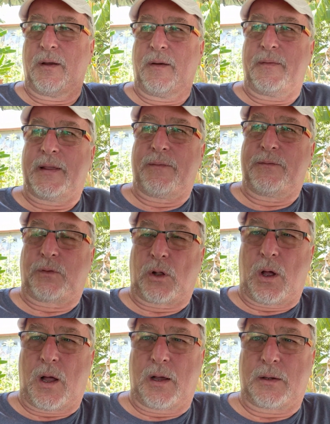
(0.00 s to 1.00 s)
that
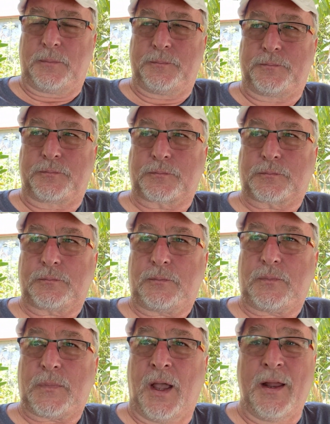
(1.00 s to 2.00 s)
vlog,
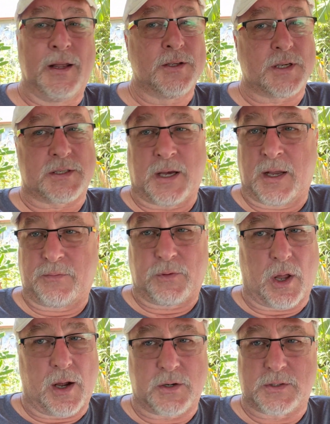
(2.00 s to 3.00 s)
and there's a ton of
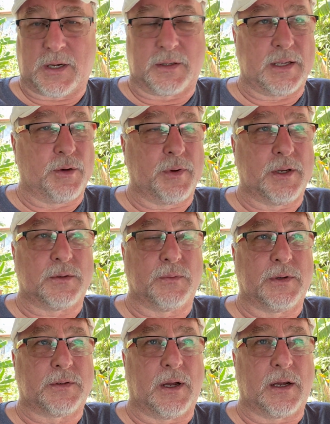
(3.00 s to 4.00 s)
vloggers out there, and we
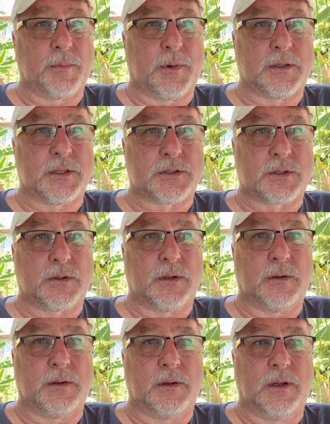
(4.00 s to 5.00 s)
talk about this
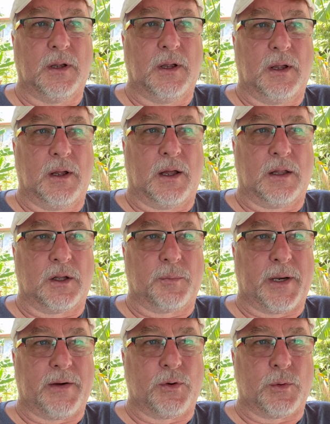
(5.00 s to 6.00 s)
a little bit
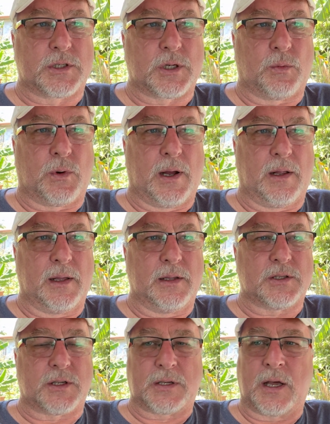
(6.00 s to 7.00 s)
every once in a while.
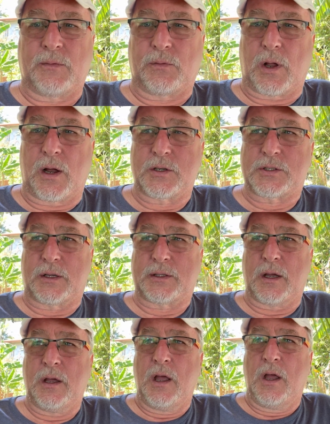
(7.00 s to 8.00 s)
There's a ton of vloggers out
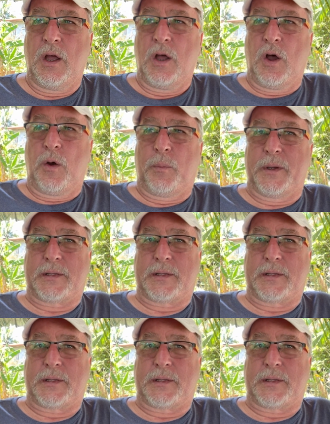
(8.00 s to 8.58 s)
there, but